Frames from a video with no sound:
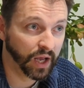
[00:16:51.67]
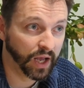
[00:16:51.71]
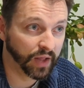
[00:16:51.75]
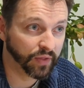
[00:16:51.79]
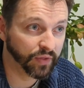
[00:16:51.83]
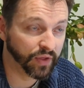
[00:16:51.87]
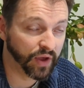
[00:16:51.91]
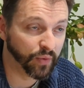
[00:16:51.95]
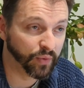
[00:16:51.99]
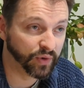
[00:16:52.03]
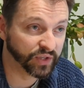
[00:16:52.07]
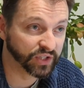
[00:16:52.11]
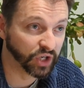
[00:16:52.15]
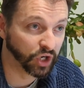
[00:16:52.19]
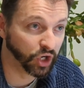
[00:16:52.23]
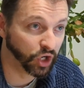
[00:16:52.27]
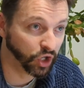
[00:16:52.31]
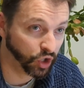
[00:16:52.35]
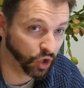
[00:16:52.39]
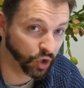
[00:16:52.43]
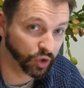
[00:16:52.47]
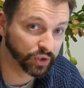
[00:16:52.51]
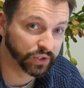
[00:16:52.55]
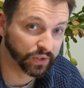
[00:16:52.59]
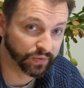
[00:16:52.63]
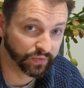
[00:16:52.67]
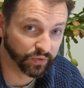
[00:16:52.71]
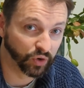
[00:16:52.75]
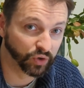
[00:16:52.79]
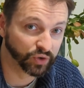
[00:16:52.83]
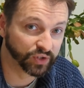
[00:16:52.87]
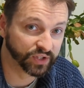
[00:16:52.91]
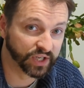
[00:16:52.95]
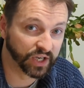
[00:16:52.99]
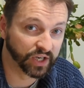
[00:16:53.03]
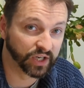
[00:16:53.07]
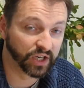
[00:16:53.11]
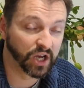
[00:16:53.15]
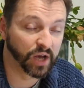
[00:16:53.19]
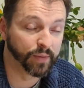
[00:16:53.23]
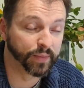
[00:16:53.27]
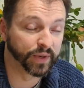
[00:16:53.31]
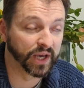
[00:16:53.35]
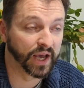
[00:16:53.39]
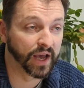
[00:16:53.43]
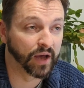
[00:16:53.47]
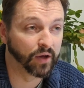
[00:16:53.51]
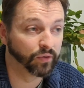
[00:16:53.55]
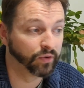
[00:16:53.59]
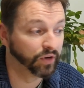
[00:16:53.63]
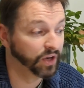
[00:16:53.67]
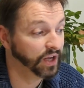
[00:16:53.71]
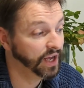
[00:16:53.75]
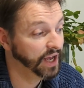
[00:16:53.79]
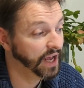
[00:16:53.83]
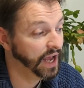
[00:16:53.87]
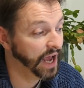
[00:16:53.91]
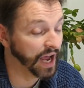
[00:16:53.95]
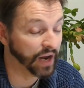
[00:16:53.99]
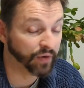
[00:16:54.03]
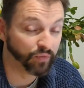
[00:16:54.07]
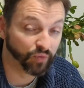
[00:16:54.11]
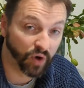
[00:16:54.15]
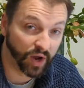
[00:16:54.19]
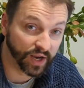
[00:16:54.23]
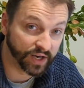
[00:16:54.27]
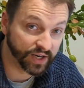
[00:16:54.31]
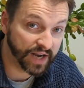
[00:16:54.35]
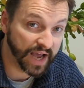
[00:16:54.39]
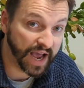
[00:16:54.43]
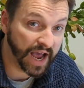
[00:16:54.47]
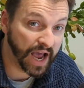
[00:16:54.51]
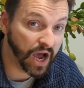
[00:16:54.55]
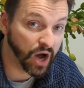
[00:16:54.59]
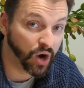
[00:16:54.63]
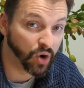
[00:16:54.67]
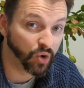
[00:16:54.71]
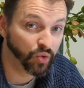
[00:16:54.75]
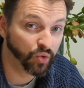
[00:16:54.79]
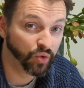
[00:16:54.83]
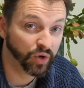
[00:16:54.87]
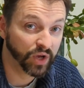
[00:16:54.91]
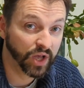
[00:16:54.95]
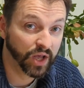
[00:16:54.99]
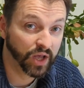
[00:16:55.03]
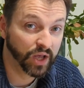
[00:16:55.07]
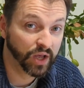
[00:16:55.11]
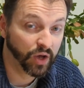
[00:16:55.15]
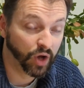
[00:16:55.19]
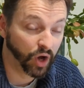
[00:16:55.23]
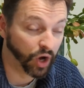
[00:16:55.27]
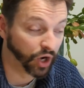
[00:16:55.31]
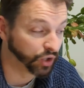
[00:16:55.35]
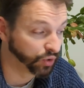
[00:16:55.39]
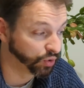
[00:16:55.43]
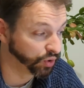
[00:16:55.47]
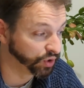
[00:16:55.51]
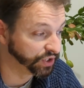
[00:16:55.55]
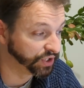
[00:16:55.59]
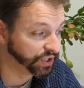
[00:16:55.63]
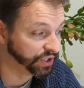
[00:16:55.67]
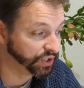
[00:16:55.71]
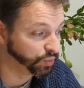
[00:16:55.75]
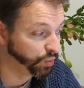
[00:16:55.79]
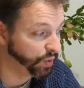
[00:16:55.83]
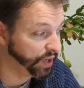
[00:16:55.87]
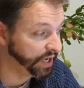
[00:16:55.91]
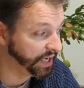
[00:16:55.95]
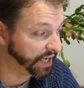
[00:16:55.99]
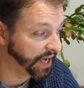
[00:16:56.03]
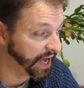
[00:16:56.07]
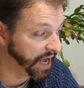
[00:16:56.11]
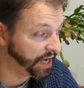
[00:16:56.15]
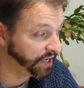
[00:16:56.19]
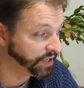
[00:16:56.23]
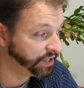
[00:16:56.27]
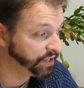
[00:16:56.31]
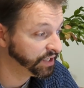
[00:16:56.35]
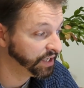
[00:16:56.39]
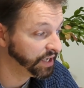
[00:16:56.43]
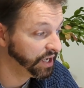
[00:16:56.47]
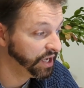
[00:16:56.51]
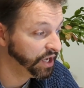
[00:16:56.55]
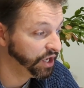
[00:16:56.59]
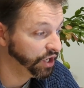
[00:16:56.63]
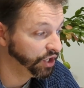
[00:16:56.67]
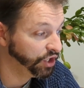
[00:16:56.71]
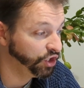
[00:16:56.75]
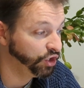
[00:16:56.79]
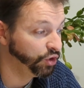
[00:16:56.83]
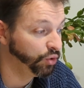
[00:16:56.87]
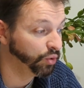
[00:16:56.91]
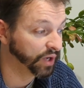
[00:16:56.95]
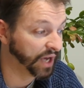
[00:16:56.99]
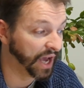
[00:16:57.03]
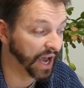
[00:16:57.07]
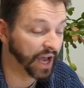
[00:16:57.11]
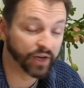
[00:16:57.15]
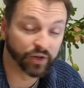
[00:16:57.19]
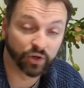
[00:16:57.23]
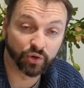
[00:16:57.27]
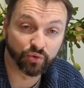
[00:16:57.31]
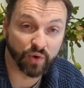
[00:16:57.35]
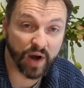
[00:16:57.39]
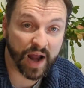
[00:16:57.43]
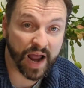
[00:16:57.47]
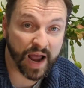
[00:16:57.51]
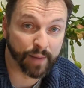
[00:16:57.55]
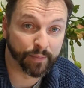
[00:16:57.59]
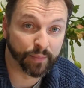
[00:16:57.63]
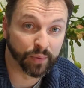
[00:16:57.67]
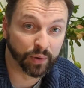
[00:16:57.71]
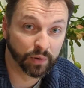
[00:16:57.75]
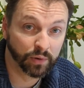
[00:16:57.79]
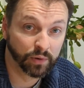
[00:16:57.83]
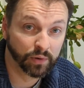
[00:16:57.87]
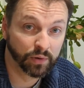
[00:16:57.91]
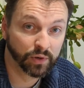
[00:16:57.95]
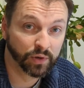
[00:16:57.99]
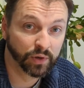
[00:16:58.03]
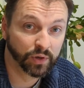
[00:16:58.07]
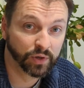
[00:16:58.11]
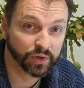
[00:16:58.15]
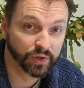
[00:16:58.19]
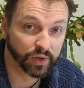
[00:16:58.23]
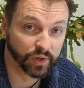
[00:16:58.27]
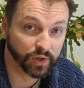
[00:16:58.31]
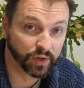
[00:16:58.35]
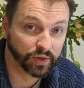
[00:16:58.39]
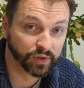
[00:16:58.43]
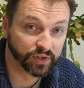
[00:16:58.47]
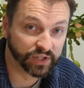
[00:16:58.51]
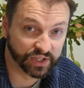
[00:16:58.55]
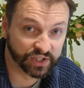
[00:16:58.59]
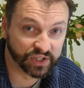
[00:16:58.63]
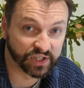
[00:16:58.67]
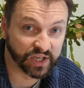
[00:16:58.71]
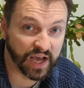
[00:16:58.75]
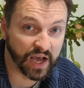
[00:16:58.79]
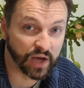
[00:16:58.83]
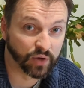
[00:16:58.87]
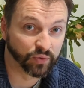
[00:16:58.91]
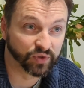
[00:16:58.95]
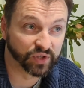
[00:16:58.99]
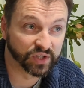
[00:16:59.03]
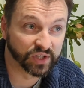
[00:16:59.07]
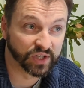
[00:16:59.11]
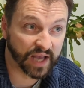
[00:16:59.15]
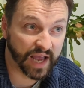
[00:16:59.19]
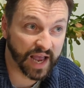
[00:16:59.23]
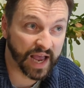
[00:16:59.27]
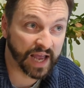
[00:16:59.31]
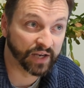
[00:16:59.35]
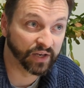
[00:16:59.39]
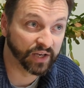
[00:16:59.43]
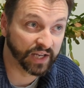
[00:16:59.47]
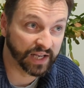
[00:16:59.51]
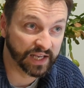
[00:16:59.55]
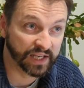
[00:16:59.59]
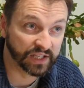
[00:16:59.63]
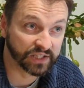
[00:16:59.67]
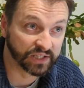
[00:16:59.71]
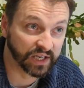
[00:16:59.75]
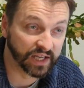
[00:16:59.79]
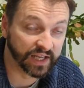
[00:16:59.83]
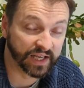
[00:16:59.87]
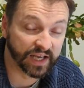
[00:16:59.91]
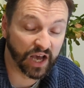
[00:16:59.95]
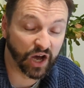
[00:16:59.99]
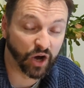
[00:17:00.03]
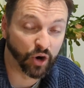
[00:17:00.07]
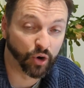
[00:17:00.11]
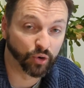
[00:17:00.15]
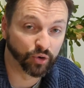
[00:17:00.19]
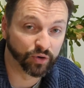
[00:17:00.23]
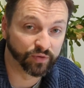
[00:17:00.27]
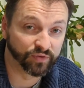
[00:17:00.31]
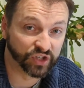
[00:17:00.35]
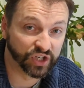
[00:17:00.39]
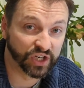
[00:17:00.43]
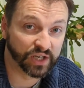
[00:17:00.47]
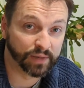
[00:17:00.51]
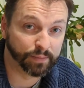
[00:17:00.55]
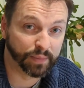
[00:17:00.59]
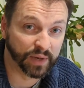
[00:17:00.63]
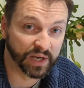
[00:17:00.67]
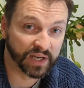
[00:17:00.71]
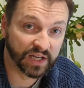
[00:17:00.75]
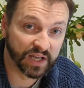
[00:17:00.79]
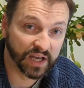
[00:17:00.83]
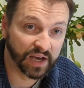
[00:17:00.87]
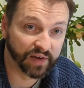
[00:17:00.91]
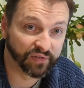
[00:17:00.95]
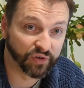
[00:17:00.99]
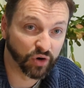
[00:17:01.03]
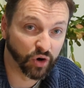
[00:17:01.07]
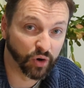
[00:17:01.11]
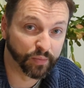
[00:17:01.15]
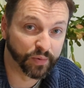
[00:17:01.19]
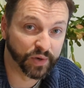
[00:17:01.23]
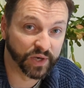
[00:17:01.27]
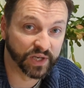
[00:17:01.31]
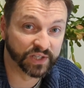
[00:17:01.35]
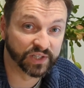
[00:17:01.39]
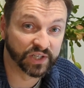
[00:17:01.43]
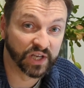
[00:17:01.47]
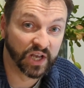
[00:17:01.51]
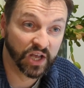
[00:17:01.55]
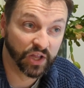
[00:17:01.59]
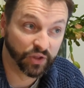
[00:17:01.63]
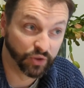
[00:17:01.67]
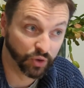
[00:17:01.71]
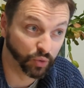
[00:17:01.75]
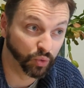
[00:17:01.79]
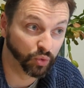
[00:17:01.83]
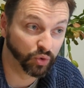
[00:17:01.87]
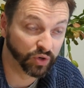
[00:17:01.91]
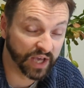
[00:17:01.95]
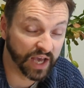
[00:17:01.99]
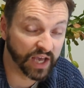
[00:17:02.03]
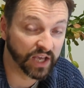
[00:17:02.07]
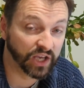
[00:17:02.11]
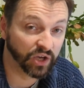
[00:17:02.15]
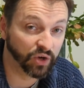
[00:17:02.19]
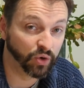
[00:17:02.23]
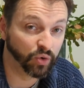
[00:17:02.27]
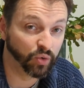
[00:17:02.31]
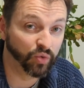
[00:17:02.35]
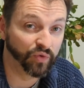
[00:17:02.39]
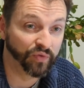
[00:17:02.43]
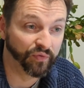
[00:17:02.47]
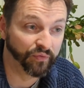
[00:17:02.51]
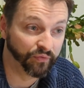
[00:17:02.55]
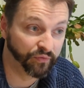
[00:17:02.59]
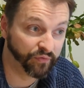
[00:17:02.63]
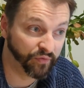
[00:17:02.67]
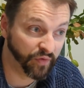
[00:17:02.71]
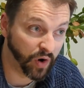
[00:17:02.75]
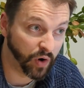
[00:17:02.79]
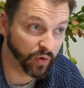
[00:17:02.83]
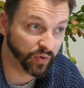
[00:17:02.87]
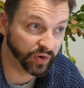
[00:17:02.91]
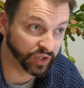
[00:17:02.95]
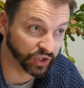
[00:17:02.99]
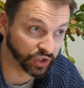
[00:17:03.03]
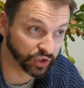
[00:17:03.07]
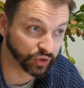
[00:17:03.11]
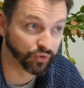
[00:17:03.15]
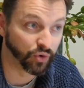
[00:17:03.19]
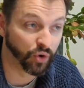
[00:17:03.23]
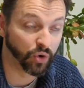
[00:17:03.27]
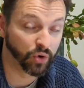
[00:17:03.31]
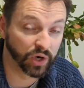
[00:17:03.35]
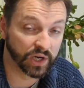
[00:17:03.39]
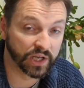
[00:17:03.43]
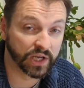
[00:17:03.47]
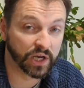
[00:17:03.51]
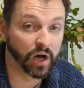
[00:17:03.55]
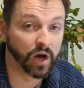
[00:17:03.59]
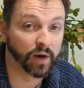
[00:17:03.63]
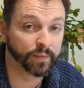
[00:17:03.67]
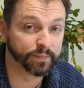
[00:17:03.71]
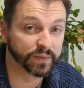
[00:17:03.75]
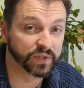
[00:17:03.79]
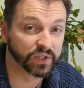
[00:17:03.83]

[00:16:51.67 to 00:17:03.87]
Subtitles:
There is a lot of content coming out, and right now, across this weekend, you can grab discounts and easily get hold of cheap PDF copies that will get you very strongly up